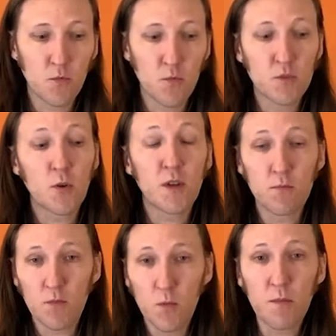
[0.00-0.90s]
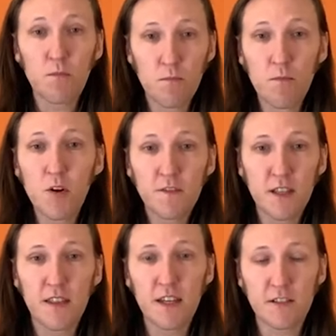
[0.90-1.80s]
so we moved
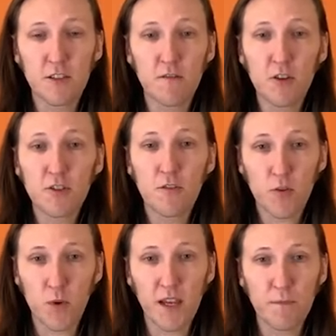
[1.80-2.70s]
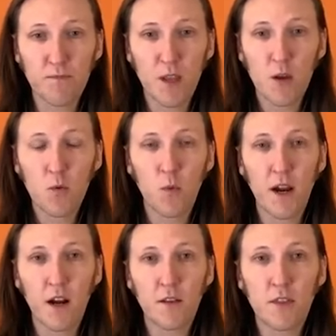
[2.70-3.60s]
to this, so version 3,
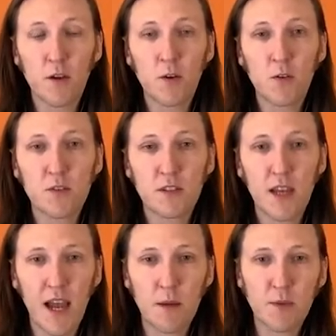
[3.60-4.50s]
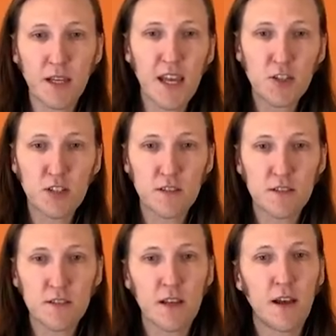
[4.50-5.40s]
where those
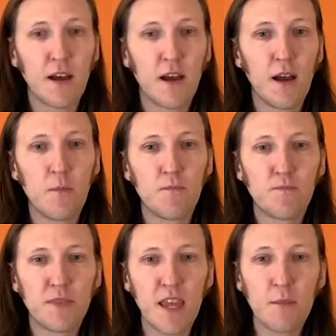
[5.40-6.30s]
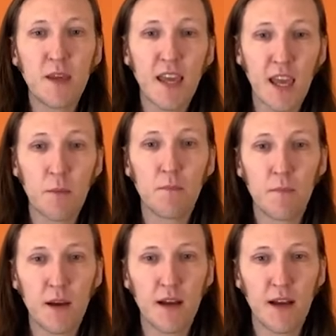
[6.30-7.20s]
applications, they became
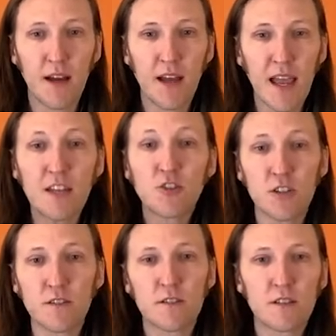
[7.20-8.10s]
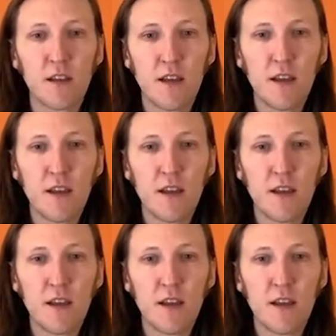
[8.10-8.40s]
engines.